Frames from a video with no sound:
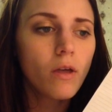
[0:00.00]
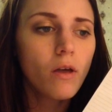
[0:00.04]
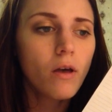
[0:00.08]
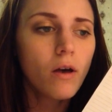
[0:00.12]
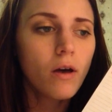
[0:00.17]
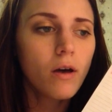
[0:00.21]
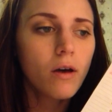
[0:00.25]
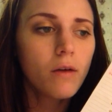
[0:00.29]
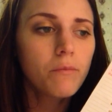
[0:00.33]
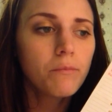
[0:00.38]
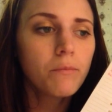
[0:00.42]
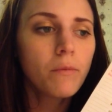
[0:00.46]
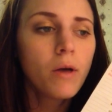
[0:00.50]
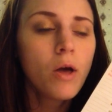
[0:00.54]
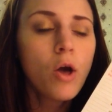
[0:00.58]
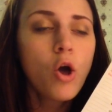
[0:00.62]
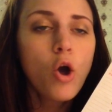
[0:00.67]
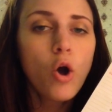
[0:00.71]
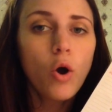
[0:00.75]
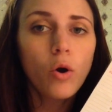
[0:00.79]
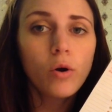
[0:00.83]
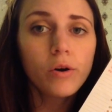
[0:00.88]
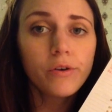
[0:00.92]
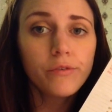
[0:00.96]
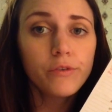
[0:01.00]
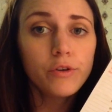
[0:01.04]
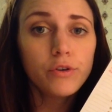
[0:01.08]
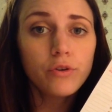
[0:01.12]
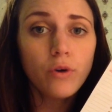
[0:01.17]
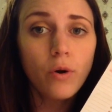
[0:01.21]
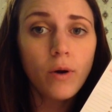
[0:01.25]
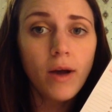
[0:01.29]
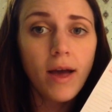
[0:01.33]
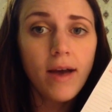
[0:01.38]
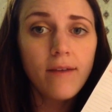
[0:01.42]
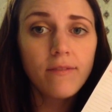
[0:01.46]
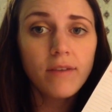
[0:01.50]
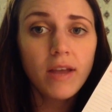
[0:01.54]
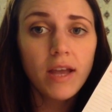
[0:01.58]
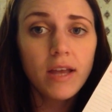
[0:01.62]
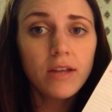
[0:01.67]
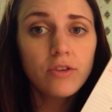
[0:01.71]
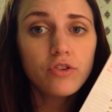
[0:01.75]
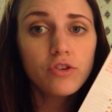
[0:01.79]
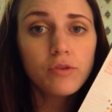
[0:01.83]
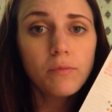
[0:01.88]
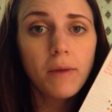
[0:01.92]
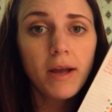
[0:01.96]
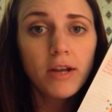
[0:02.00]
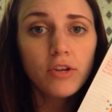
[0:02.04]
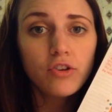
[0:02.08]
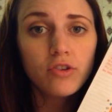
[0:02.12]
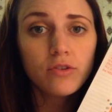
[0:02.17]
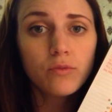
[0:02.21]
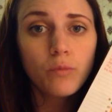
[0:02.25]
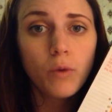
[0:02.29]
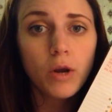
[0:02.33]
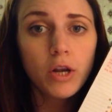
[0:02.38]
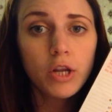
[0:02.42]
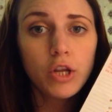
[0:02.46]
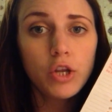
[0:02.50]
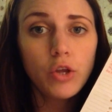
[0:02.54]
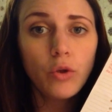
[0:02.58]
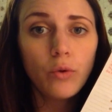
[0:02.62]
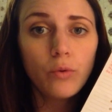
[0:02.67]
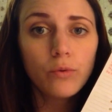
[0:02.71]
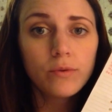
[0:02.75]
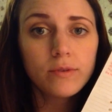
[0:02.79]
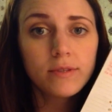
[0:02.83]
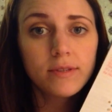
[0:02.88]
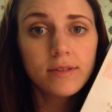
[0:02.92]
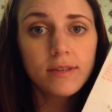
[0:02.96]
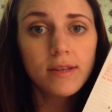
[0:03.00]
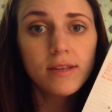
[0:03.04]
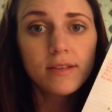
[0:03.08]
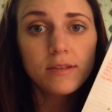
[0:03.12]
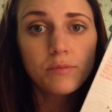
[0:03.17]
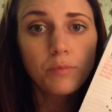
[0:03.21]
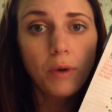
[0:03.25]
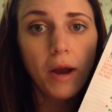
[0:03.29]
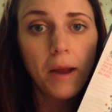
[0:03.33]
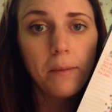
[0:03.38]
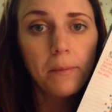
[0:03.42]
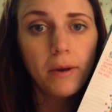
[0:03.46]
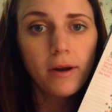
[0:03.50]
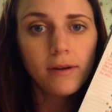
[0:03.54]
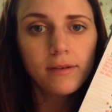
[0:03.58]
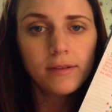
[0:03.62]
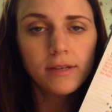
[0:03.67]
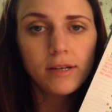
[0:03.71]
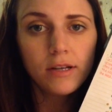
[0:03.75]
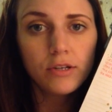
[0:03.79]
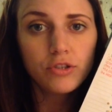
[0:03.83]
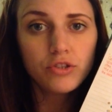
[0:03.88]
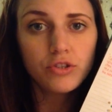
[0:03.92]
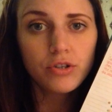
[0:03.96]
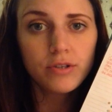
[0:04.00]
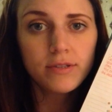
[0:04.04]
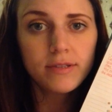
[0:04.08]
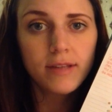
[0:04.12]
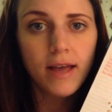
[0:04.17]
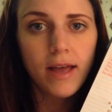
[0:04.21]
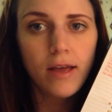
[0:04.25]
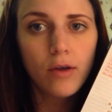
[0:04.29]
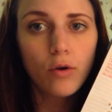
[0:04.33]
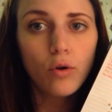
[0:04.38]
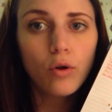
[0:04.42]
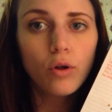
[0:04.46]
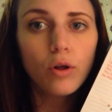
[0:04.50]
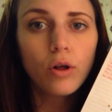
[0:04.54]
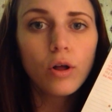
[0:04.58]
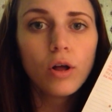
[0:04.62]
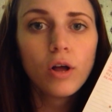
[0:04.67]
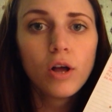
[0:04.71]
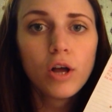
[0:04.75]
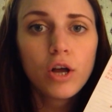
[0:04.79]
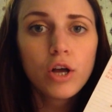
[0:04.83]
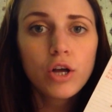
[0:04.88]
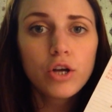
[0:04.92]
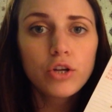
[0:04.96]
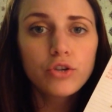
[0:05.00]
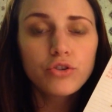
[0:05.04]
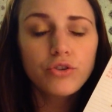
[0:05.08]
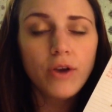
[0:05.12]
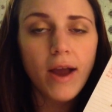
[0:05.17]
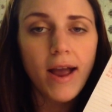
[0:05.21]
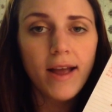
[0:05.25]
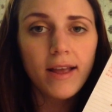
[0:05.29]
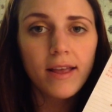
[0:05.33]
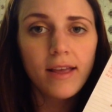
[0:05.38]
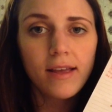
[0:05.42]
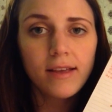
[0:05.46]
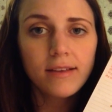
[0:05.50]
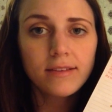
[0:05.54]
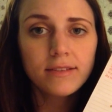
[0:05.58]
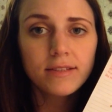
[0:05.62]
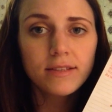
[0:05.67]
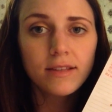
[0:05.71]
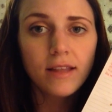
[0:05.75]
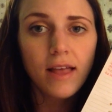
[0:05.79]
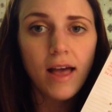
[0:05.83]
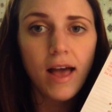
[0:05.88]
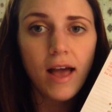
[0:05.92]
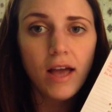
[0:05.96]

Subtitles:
or if you don't have kids, you might just want to use this primarily as your cycle tracking /